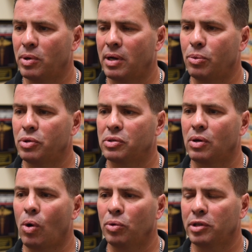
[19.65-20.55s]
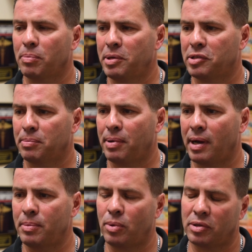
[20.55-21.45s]
when I was holding a piece of
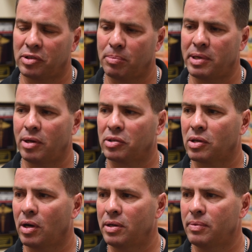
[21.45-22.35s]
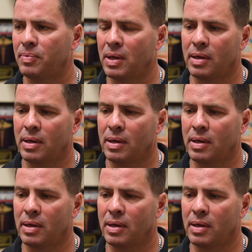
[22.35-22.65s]
pipe while somebody else cut it.